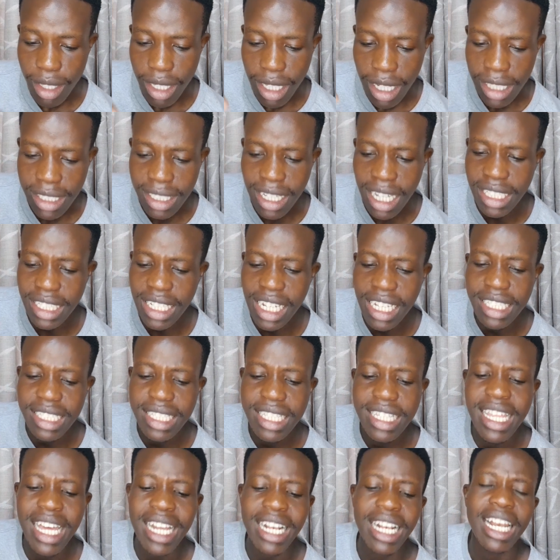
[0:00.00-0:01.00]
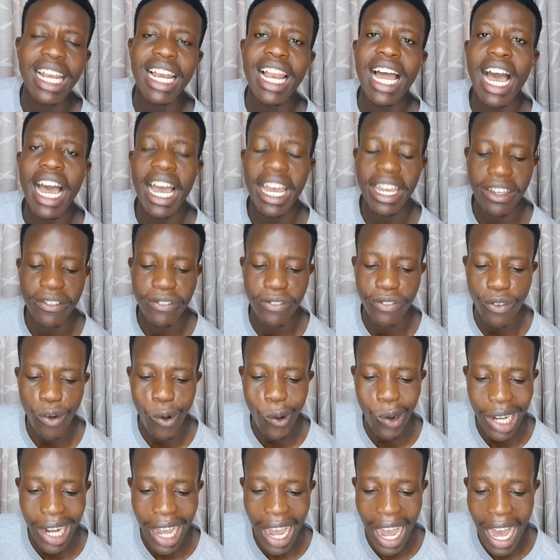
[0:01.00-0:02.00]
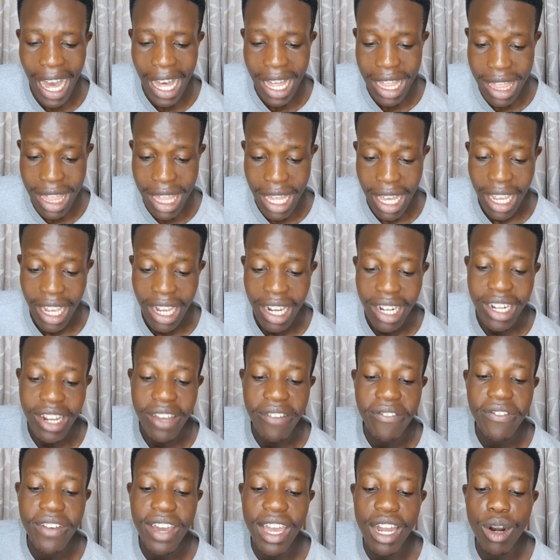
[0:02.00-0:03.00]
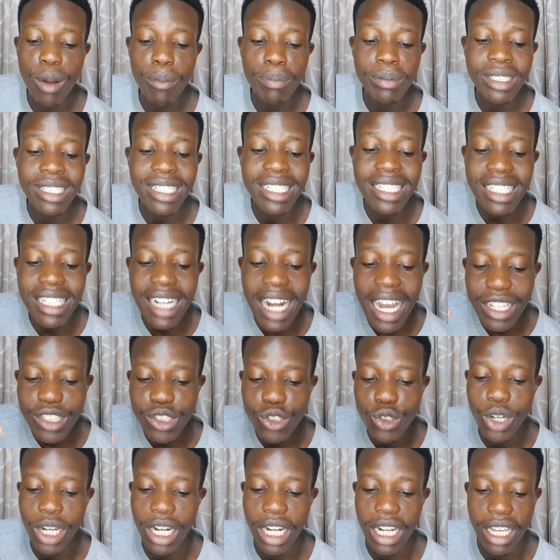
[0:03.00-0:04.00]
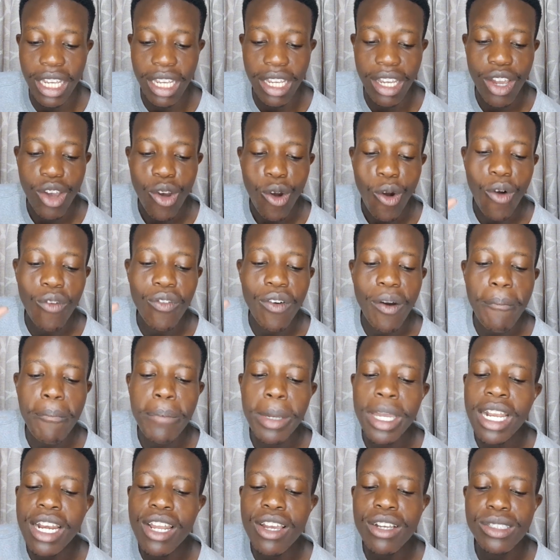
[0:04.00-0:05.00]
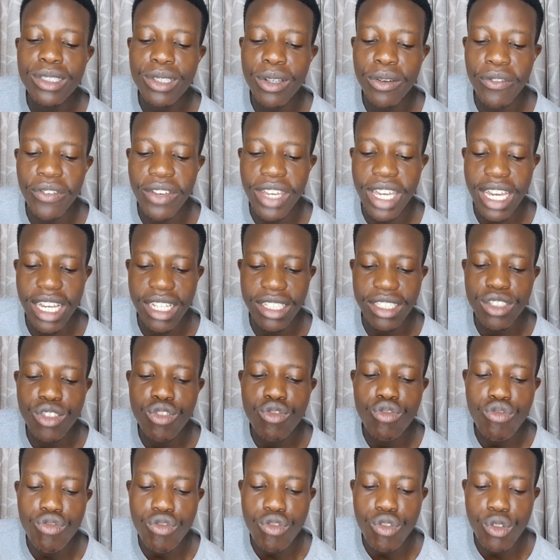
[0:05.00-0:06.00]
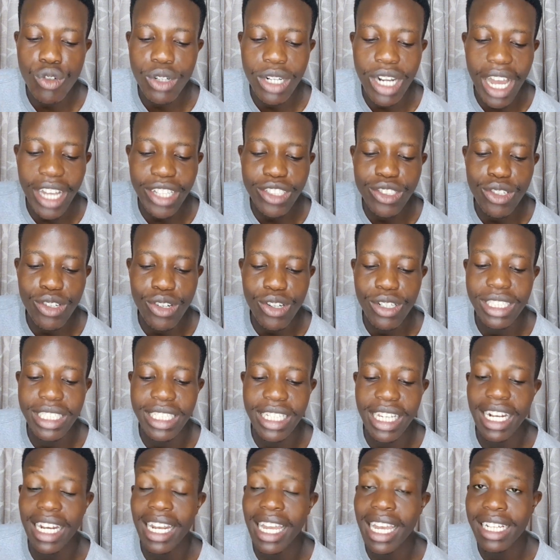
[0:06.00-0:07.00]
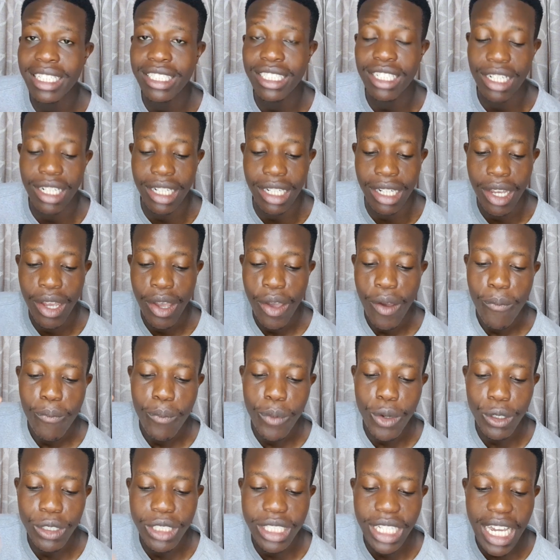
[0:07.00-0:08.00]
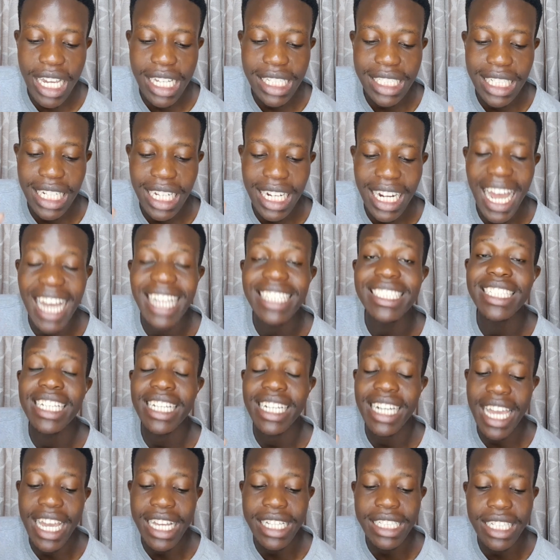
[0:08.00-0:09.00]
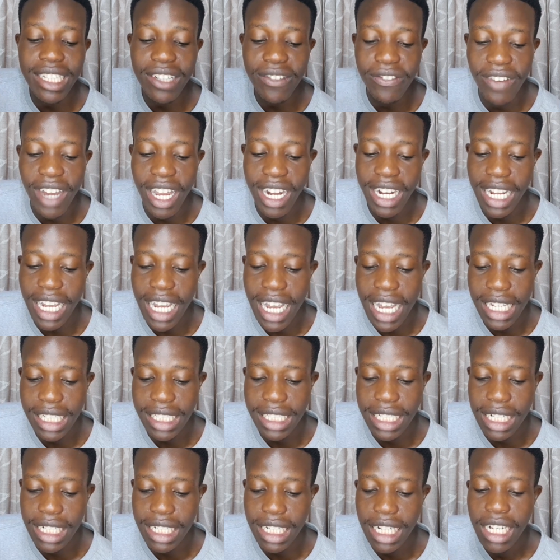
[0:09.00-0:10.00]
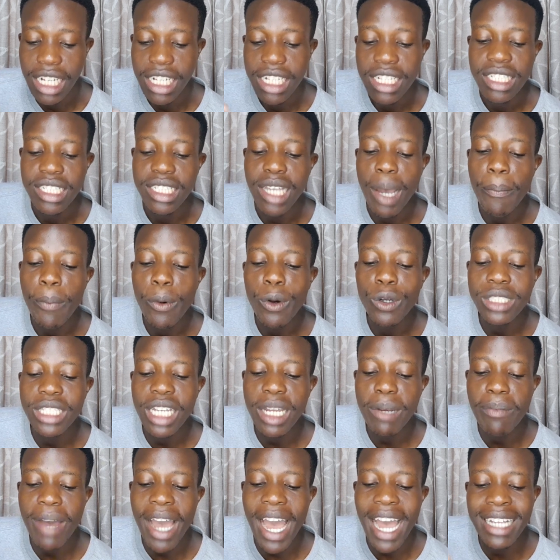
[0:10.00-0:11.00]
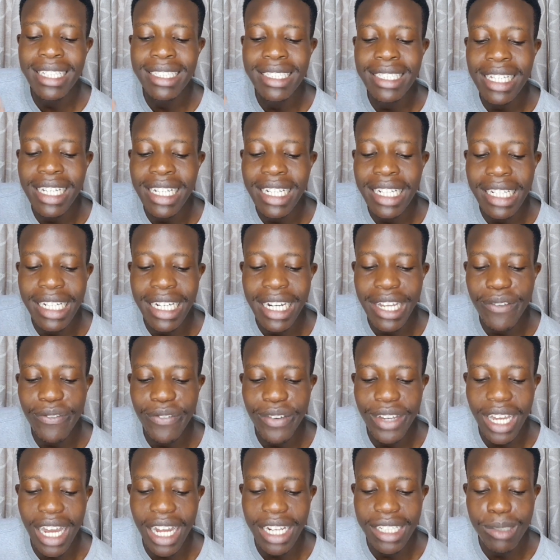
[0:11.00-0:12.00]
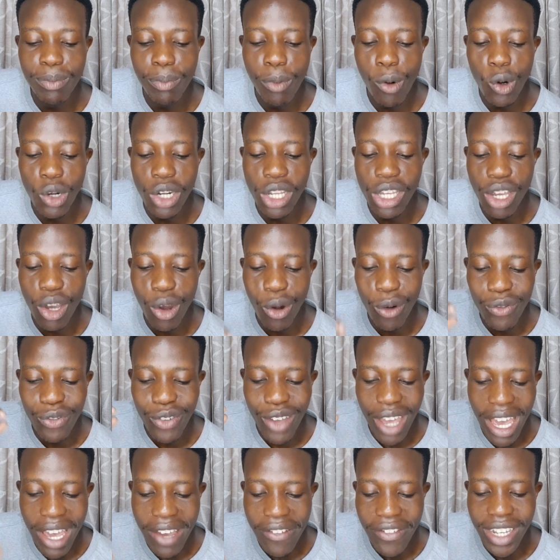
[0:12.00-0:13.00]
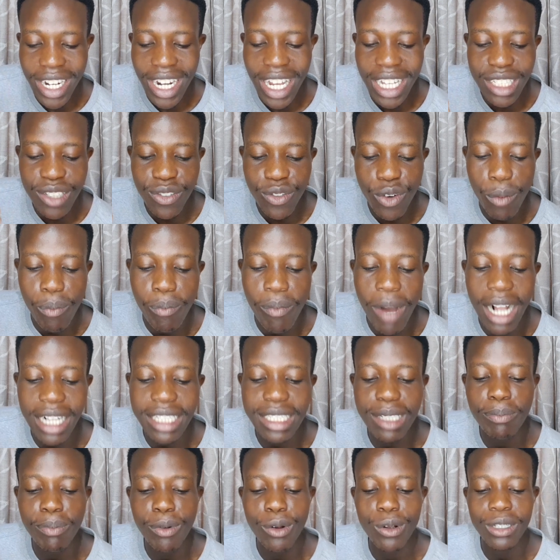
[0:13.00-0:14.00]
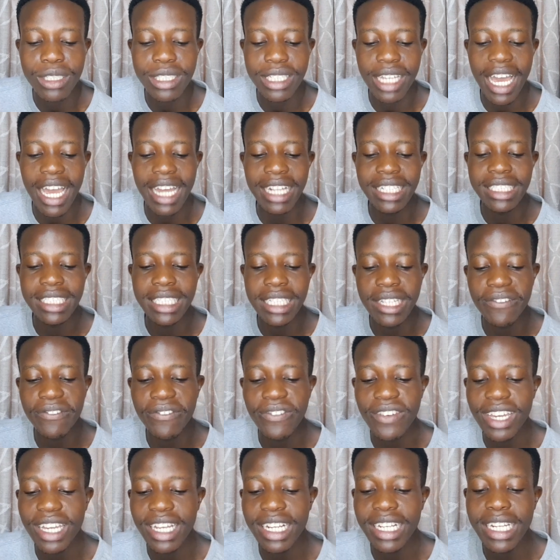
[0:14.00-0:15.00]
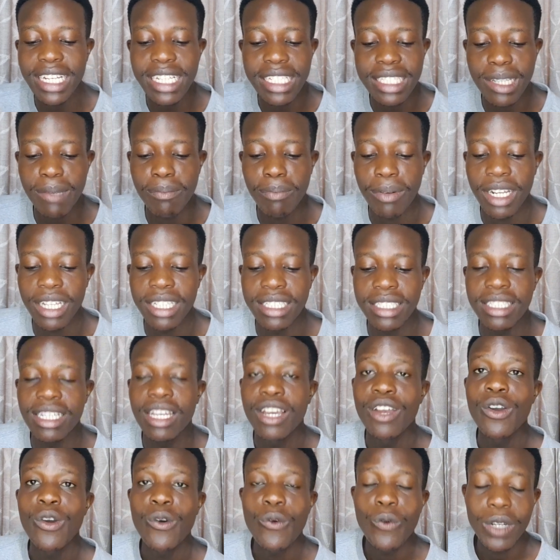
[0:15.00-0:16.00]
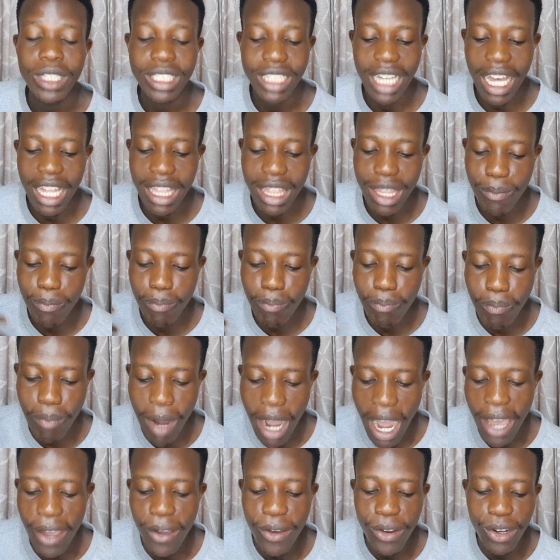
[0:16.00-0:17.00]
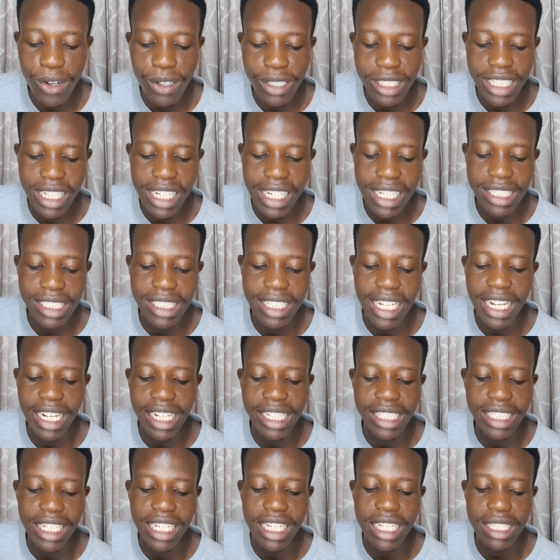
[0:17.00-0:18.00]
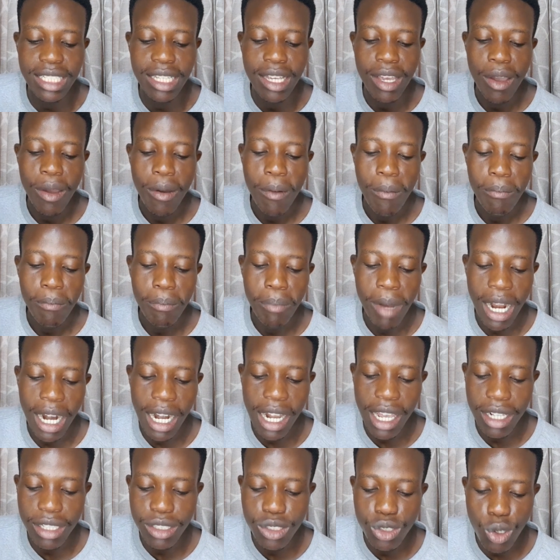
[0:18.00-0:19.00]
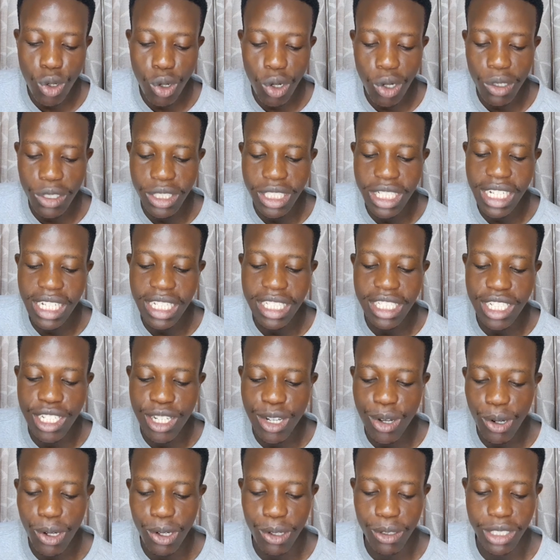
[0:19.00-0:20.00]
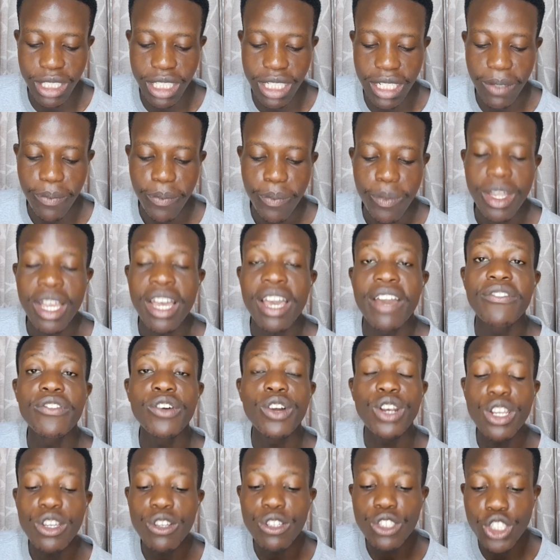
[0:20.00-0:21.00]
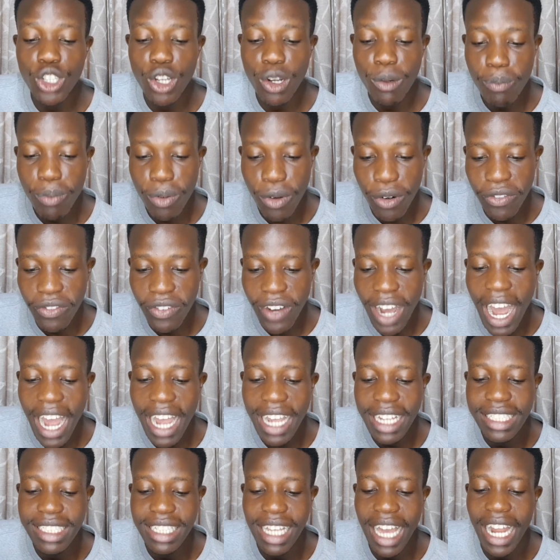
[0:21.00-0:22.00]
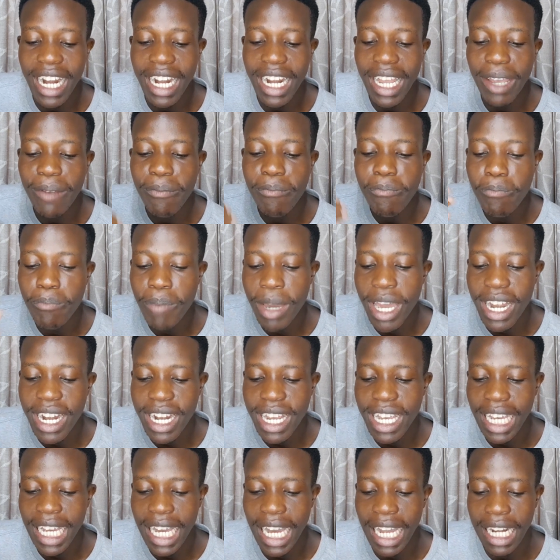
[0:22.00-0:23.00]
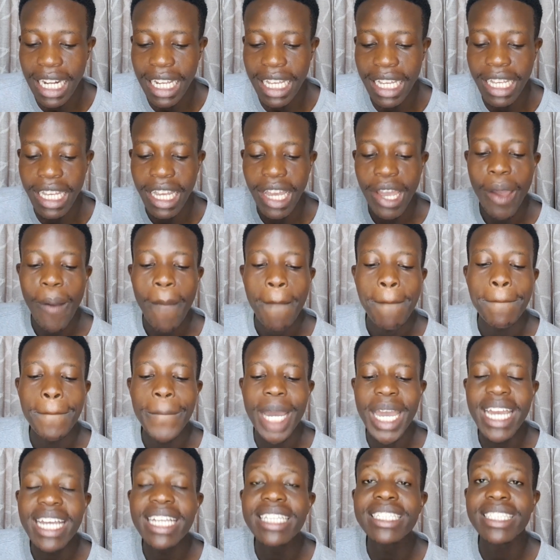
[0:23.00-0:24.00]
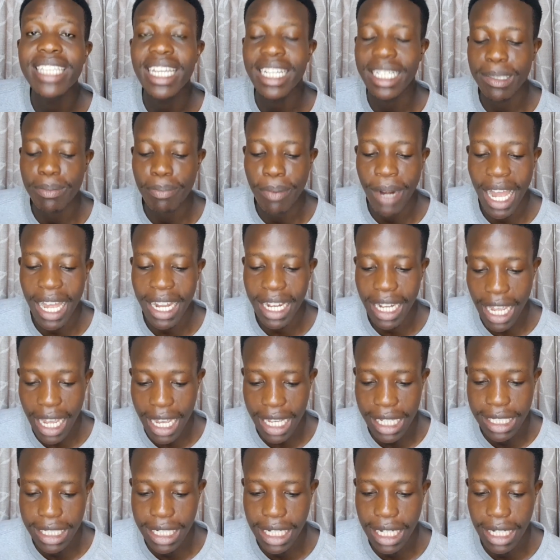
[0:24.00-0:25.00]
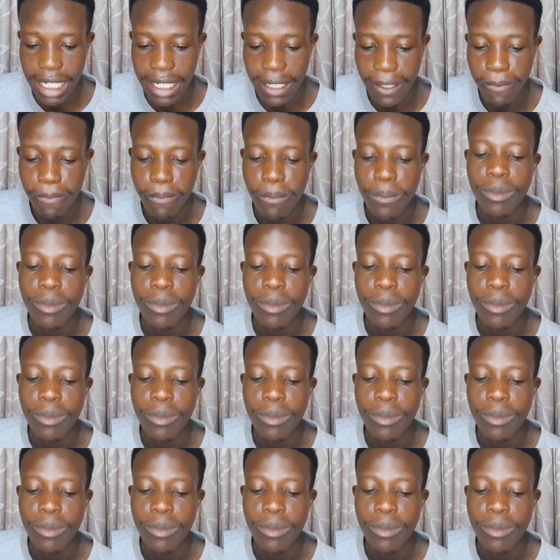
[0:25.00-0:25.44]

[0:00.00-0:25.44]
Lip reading: suggests that life on Earth developed gradually over billions of years through natural selection, mutation, and genetic variation, supported by a significant body of evidence from multiple scientific disciplines, which are the biology, genetics, paleontology, geology. Evolution provides an empirically based explanation